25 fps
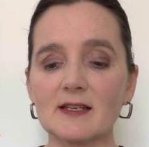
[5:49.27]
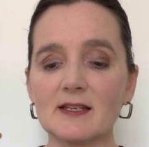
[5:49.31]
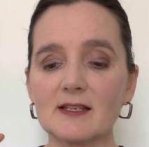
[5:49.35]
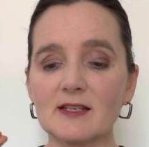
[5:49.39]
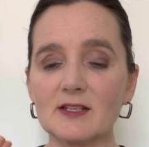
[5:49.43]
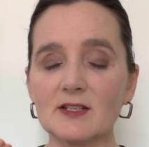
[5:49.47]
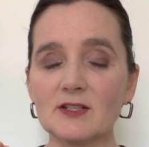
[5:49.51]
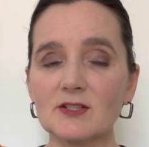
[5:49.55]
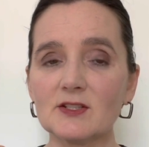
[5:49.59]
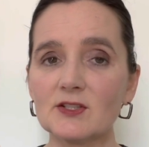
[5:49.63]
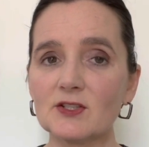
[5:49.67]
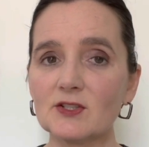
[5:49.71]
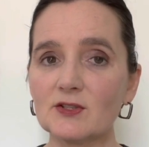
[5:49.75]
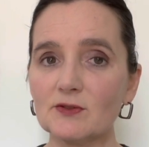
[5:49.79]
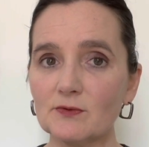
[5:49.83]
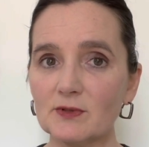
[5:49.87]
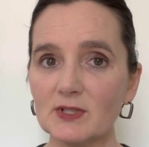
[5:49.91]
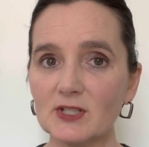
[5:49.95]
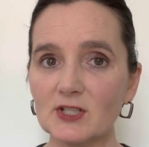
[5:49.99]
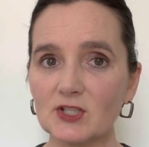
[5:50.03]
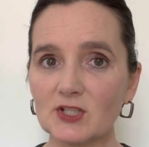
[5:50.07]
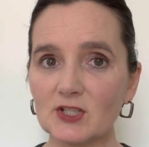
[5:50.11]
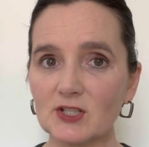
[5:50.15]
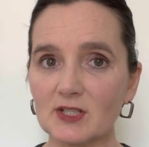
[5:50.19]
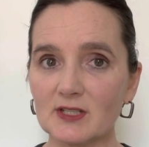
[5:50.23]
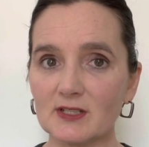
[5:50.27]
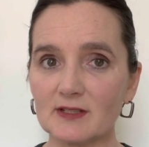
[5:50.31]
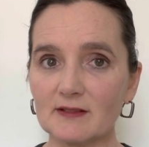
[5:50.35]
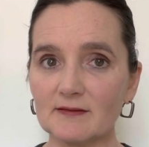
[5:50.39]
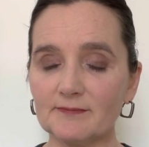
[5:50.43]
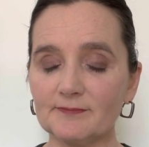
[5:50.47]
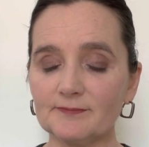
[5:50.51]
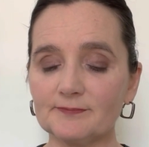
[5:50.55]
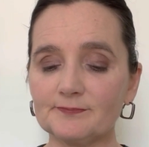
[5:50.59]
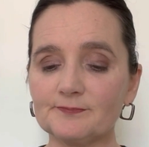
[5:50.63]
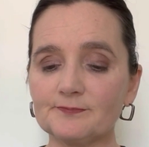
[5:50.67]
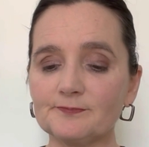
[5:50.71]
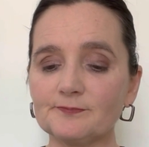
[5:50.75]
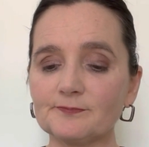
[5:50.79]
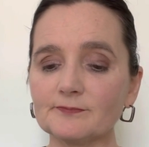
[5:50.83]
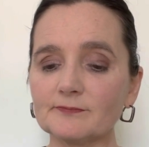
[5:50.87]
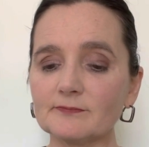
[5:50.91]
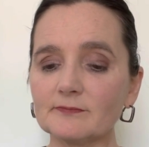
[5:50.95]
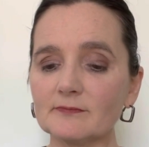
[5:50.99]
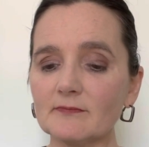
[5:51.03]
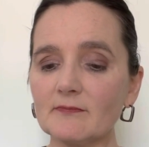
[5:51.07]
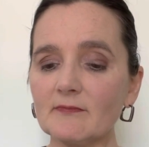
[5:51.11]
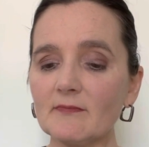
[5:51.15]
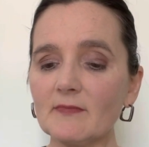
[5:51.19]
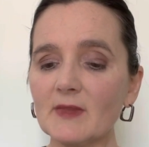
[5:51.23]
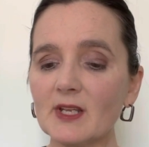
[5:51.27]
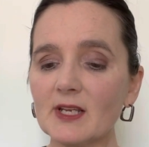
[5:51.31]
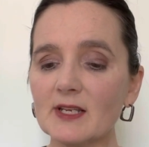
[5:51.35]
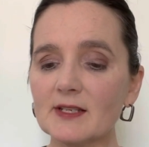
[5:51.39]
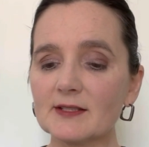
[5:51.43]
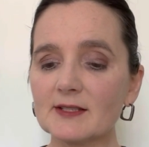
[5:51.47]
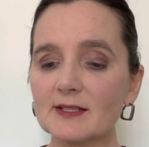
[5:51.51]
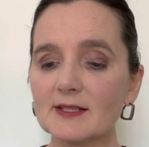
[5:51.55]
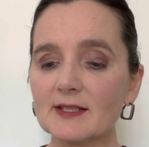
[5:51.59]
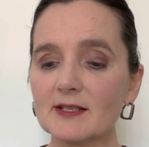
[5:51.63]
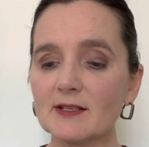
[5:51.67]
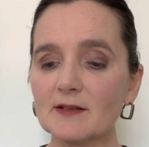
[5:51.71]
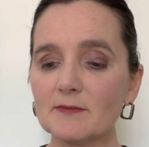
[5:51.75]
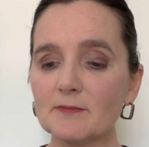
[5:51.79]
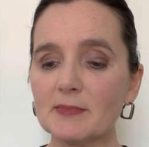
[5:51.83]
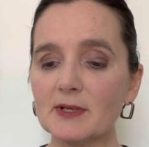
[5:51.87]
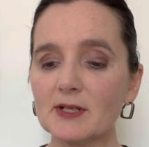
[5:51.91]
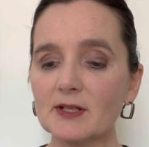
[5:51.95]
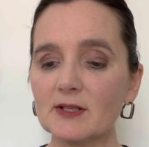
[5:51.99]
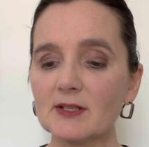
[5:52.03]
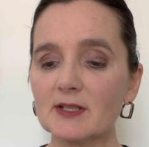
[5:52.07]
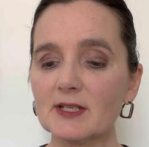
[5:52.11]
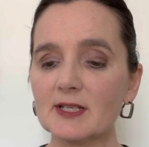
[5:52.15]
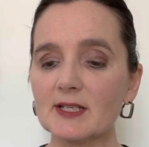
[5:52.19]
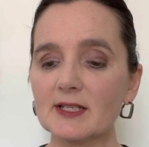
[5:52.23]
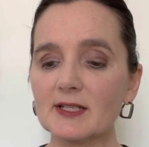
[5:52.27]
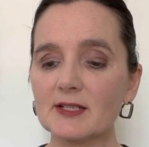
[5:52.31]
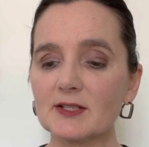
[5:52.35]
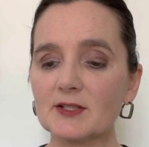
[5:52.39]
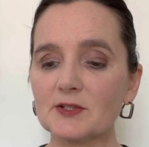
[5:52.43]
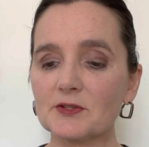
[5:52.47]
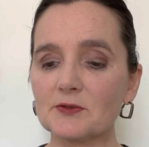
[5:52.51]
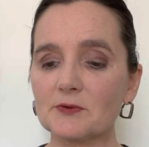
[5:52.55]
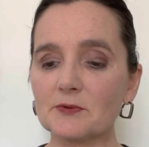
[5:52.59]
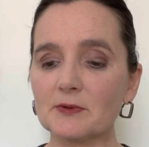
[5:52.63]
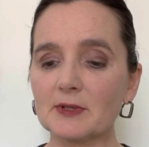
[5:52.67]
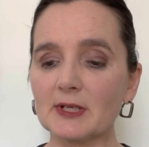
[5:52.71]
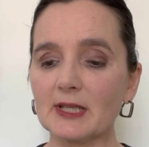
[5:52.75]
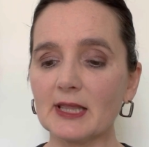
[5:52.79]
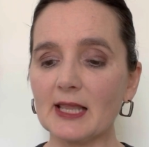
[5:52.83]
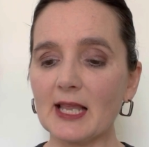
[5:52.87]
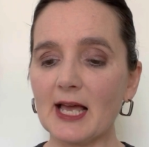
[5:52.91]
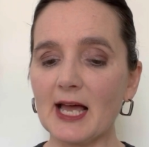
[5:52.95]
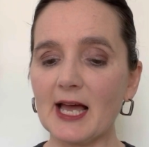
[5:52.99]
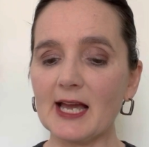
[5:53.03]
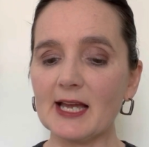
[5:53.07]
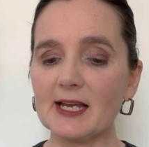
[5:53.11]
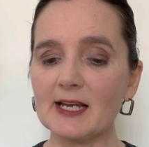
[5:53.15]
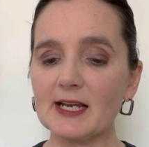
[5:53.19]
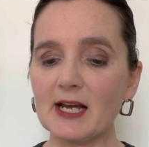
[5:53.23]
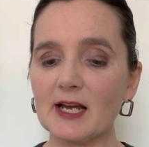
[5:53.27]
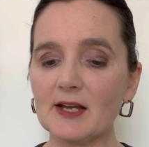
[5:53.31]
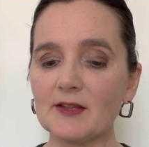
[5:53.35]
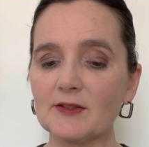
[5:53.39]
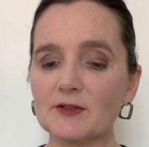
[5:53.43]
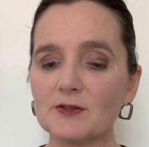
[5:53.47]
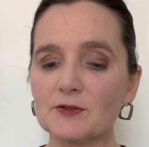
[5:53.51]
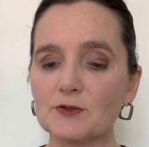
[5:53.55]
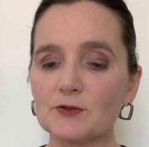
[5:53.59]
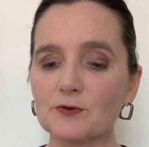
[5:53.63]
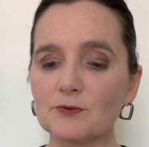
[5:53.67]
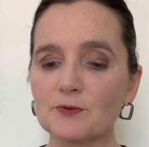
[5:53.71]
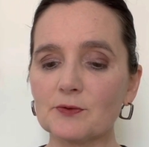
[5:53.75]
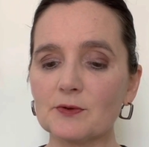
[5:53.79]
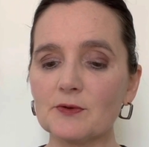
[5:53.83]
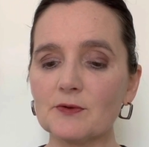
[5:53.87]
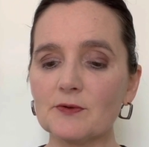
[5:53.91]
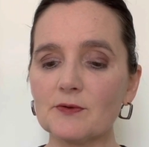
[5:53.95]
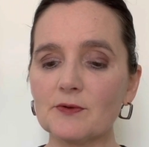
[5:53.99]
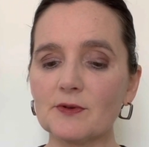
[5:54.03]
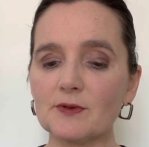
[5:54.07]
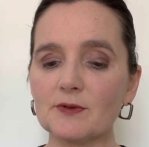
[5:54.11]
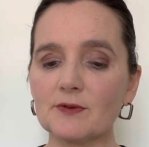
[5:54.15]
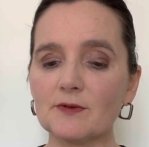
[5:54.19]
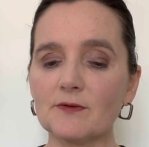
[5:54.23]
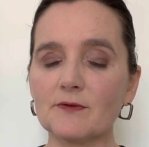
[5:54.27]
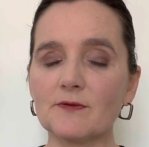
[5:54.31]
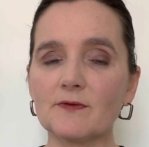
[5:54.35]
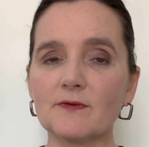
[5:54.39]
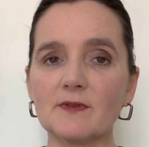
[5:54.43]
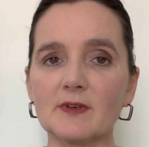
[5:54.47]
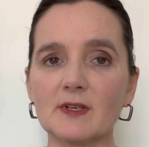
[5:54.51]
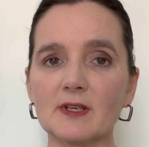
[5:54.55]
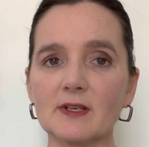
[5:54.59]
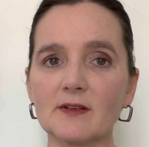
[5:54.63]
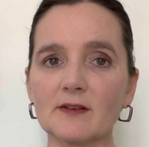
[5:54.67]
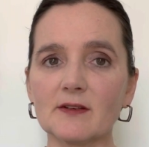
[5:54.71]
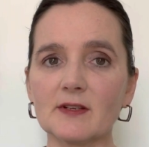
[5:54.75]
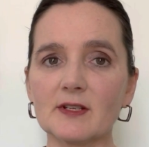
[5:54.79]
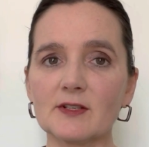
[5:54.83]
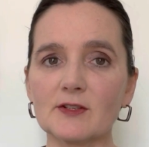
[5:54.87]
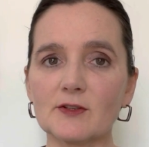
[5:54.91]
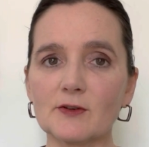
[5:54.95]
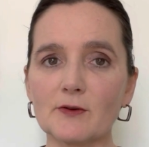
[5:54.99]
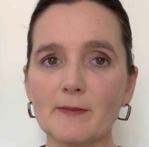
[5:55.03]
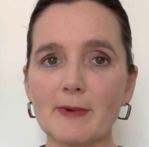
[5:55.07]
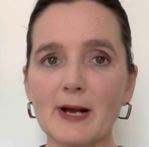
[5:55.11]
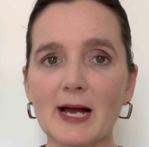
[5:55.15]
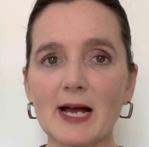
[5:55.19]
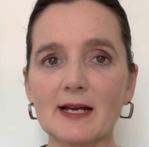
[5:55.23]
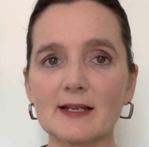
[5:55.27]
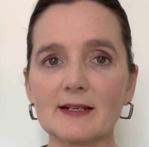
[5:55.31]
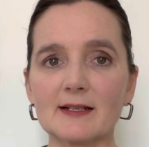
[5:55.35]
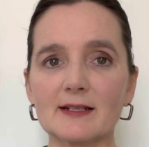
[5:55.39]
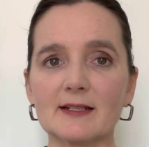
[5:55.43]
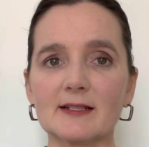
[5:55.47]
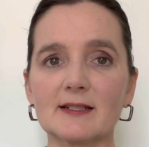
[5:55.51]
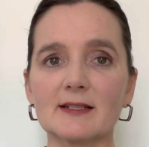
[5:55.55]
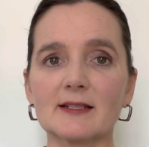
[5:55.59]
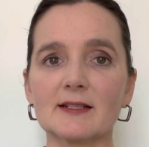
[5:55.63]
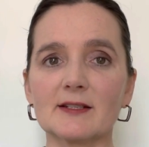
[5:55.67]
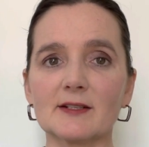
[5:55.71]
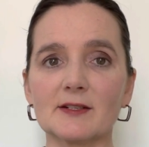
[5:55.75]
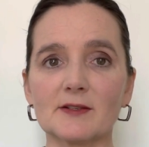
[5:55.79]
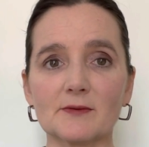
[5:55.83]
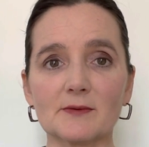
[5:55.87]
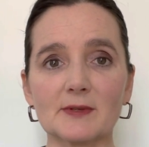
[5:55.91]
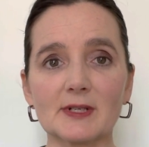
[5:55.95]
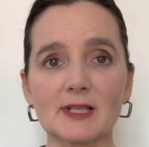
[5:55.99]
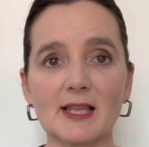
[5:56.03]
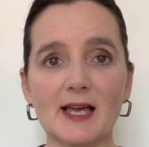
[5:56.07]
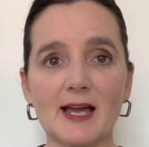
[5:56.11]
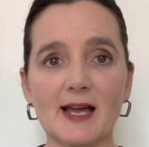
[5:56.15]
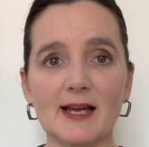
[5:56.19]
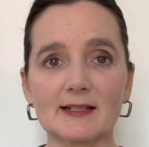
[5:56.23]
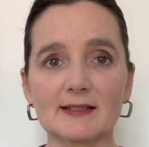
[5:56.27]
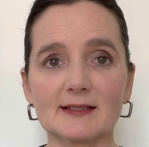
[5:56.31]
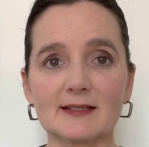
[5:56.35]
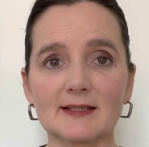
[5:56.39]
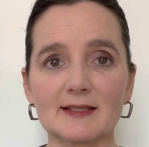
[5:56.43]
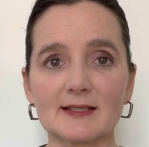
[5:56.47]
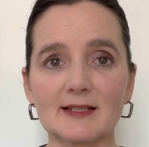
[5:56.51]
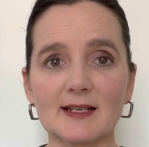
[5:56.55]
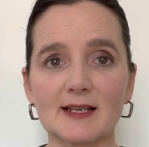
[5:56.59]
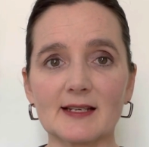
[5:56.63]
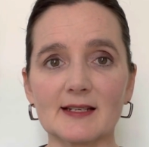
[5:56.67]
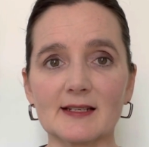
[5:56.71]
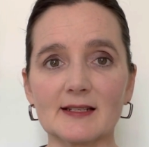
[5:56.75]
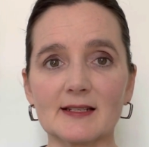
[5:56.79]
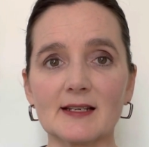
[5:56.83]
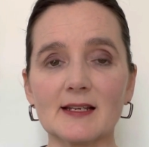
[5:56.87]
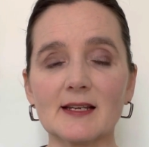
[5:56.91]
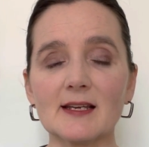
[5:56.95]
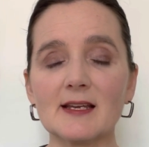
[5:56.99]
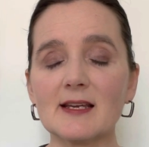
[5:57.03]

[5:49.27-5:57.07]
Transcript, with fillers: Intuition is the ability to rely on the truth you feel in your body in a relaxed state.